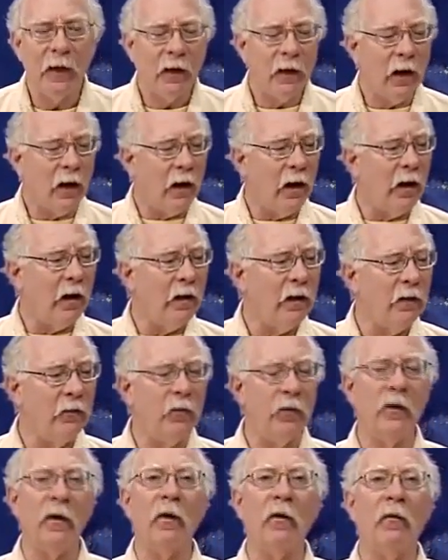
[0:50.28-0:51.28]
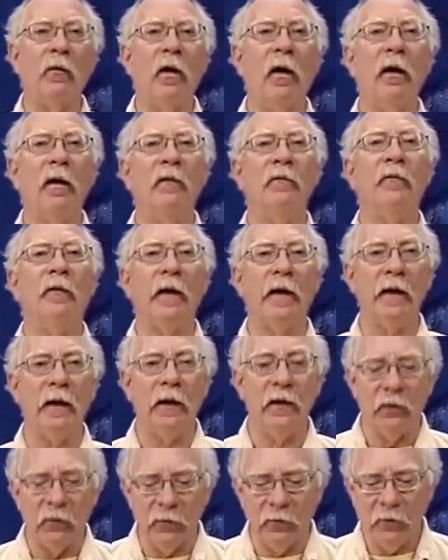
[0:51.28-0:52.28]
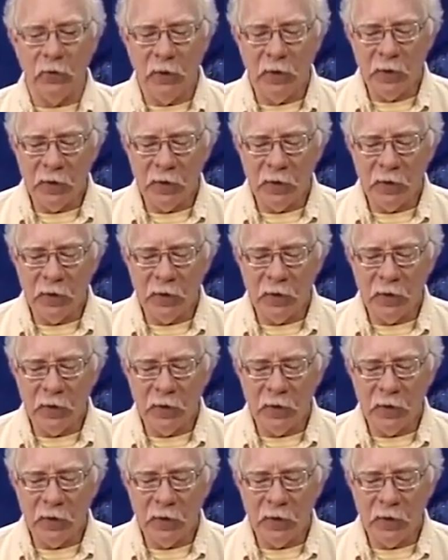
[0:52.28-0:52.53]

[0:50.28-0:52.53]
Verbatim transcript: Uh, it will go wrong in front of you.